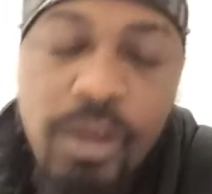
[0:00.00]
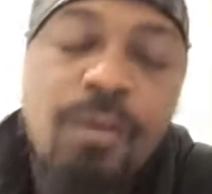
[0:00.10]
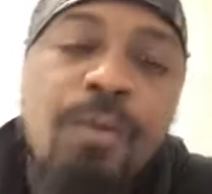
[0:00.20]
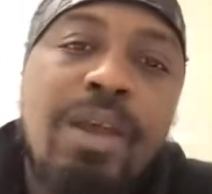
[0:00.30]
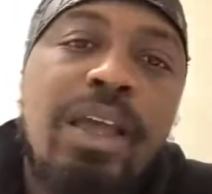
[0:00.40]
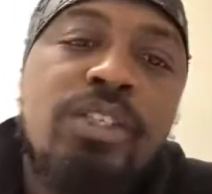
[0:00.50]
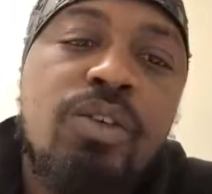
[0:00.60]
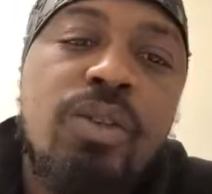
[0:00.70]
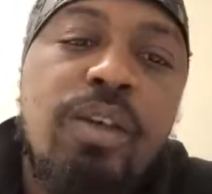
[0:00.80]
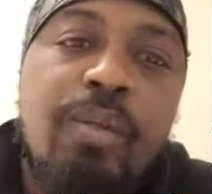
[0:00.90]
Right.
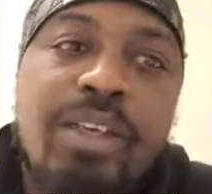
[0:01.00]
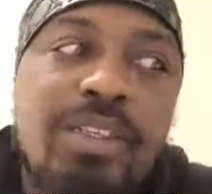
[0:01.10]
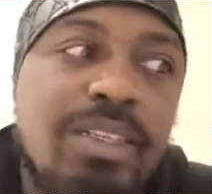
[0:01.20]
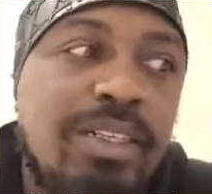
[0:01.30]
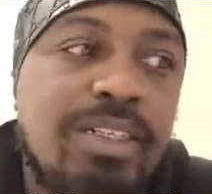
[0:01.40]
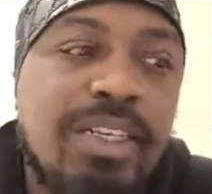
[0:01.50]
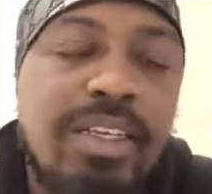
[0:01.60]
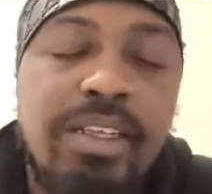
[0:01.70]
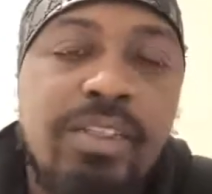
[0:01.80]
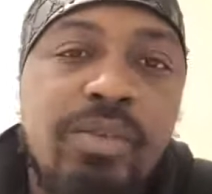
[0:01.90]
So they're basically
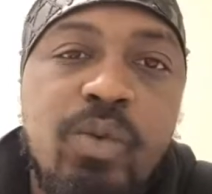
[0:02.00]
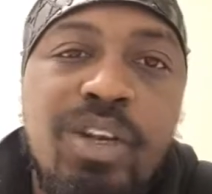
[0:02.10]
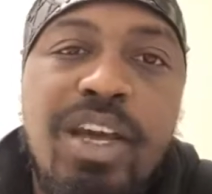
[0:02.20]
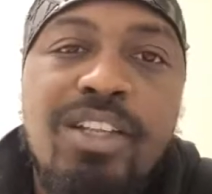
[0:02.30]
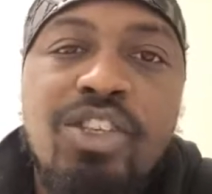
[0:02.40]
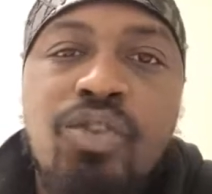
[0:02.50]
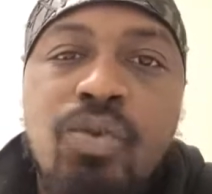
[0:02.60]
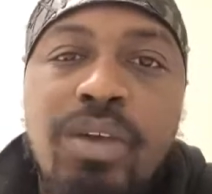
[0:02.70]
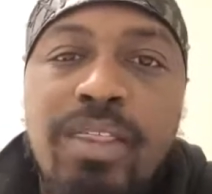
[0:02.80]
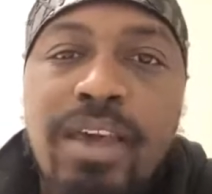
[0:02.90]
saying, listen, we're not
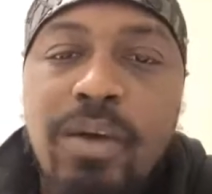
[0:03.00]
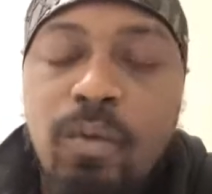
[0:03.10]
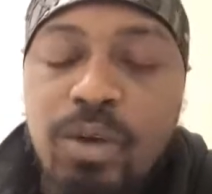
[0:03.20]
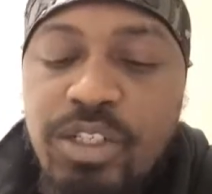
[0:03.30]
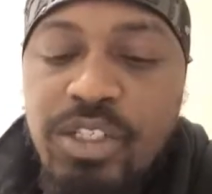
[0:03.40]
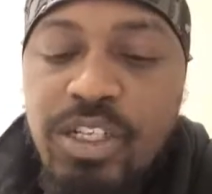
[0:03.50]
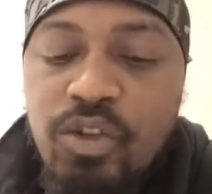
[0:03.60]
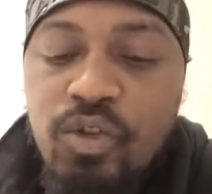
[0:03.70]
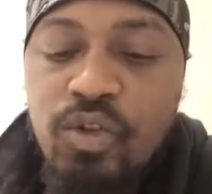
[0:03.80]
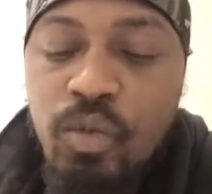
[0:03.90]
doing that. We're just going to
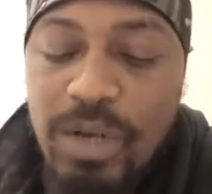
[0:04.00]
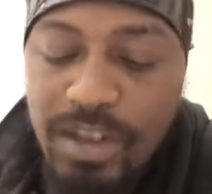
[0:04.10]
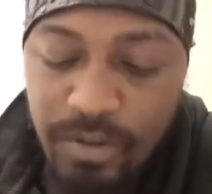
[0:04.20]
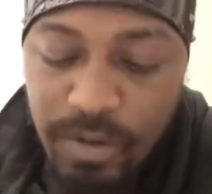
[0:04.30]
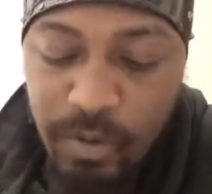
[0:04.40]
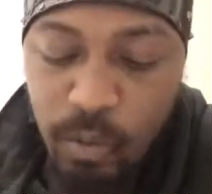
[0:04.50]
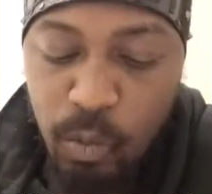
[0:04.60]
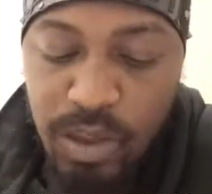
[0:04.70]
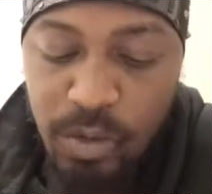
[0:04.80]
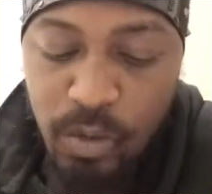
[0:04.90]
do whatever
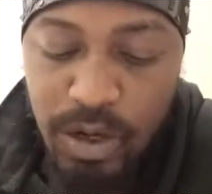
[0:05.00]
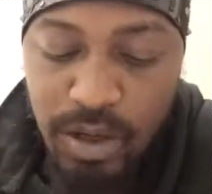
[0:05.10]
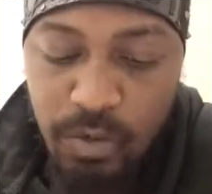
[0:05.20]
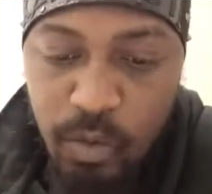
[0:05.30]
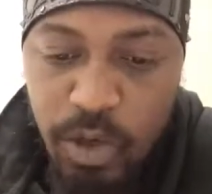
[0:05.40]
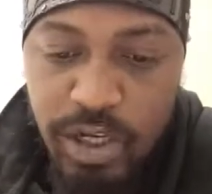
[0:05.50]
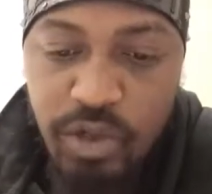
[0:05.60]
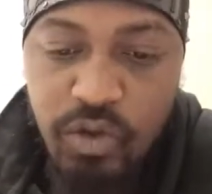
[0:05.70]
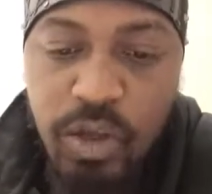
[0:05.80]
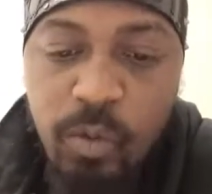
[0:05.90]
we want.
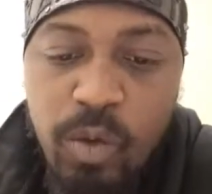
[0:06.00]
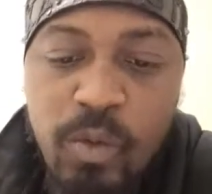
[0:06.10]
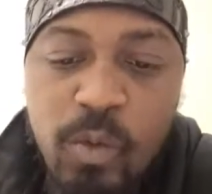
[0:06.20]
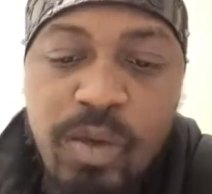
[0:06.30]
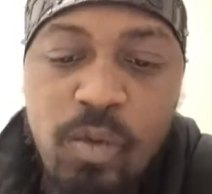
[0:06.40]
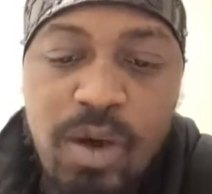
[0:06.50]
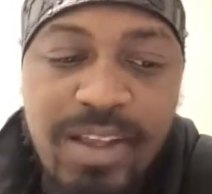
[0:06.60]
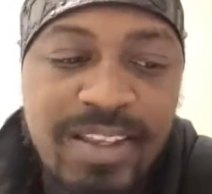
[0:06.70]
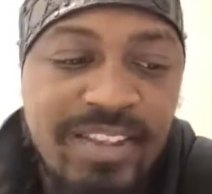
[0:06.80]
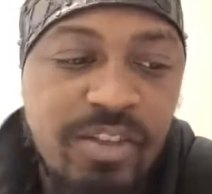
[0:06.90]
And what we
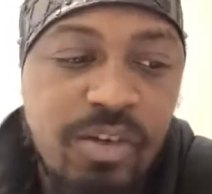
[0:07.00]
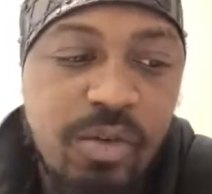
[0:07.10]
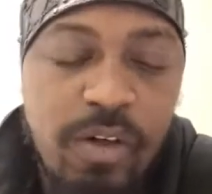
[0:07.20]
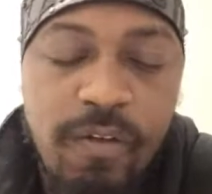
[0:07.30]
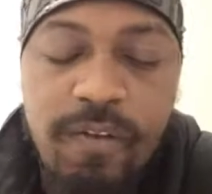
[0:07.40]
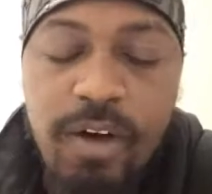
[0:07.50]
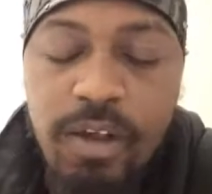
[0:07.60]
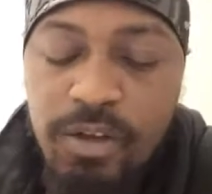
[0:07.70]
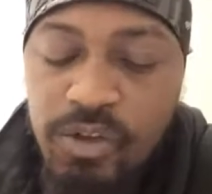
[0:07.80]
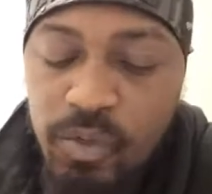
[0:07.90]
want is to do the
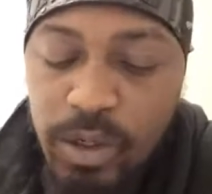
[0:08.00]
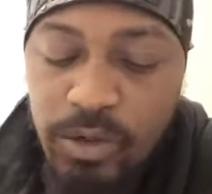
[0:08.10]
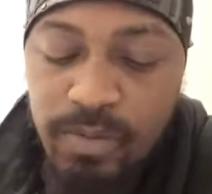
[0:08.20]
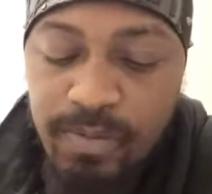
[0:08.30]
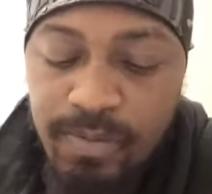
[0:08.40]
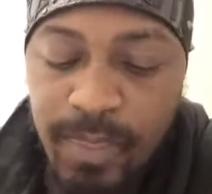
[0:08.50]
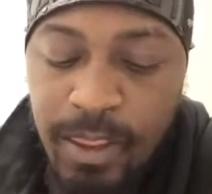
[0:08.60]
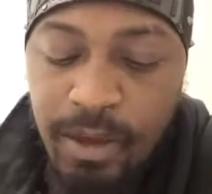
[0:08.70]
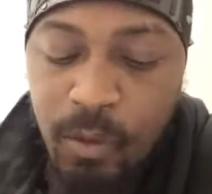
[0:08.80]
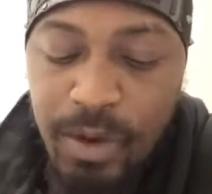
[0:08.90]
Father's will.
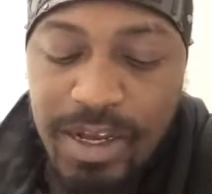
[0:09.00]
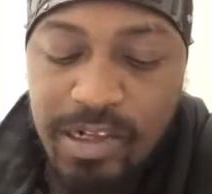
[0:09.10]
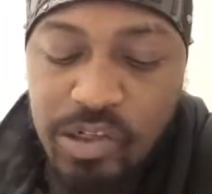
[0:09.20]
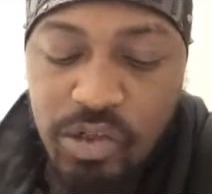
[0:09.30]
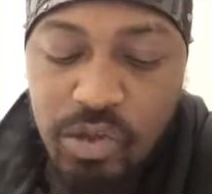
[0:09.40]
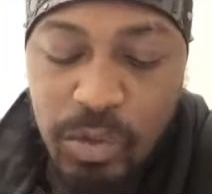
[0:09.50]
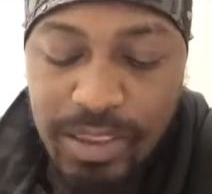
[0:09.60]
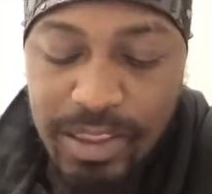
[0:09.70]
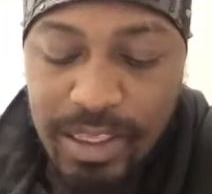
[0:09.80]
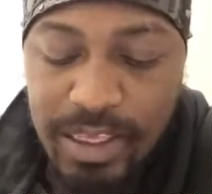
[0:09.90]
We're not
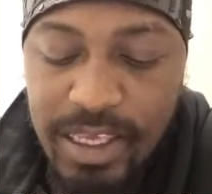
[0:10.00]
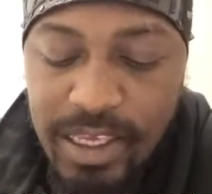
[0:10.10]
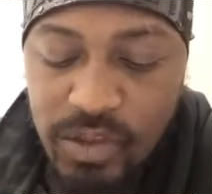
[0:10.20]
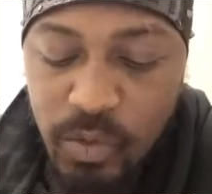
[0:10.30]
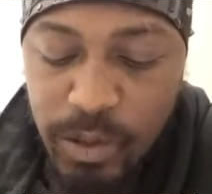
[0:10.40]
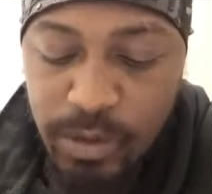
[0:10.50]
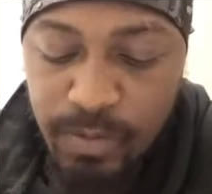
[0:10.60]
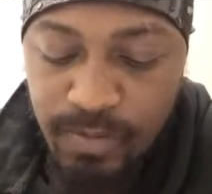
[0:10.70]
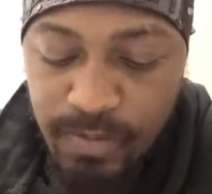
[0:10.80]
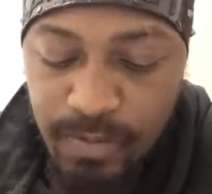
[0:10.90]
doing the king's will.
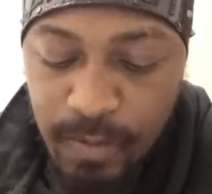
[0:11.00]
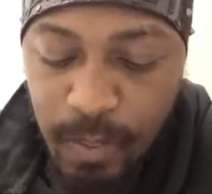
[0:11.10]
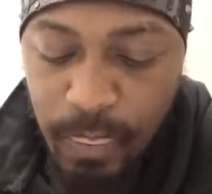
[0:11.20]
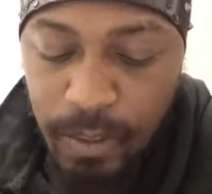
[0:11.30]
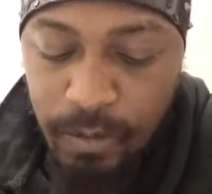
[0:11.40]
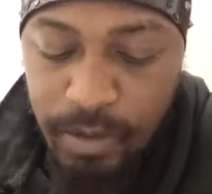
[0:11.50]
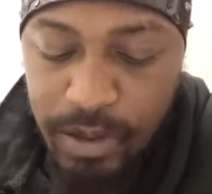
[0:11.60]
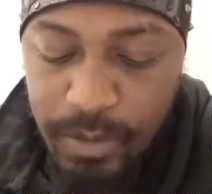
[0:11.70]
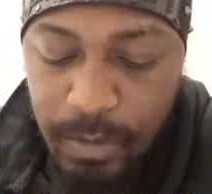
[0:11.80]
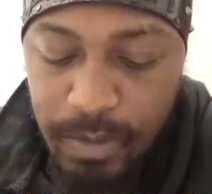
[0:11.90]

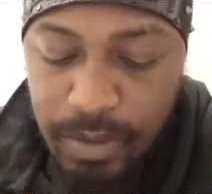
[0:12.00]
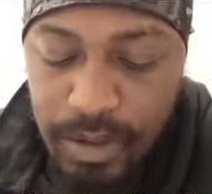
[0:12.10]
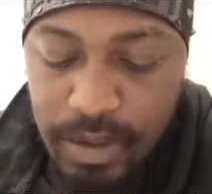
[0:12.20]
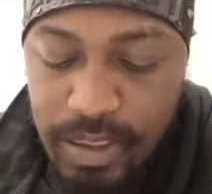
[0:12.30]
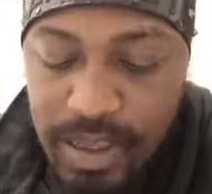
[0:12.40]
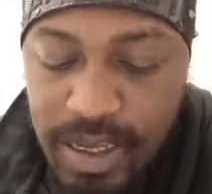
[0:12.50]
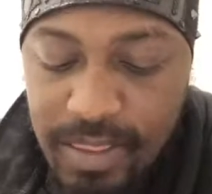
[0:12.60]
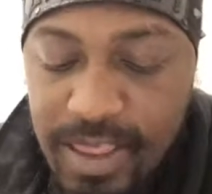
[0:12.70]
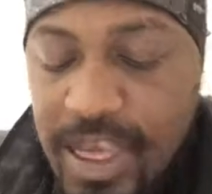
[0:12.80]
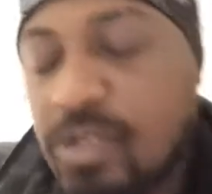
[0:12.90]
Right.
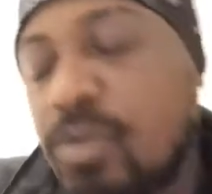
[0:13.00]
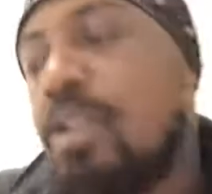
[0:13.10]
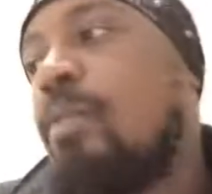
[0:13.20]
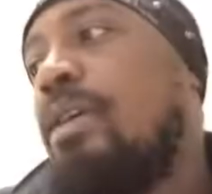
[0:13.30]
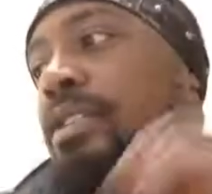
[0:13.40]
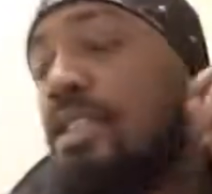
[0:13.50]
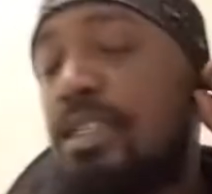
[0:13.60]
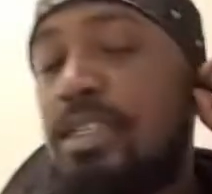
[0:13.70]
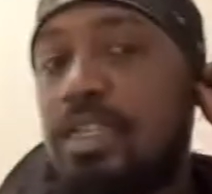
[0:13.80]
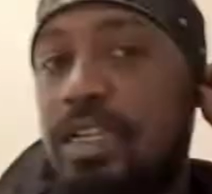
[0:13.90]
That's what they're
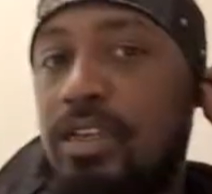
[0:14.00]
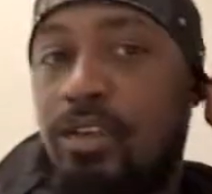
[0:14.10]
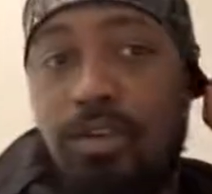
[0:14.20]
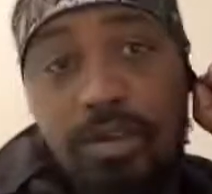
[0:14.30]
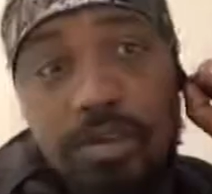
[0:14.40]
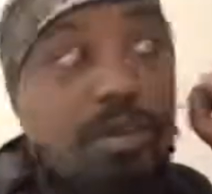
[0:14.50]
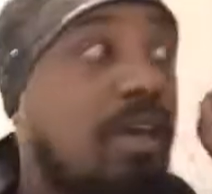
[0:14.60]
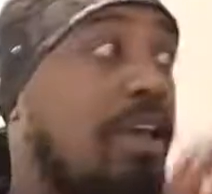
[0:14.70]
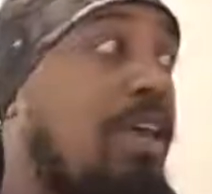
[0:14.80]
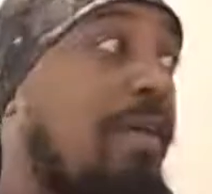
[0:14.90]
basically telling you.
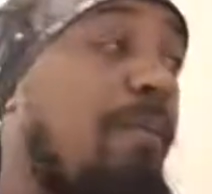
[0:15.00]
Again,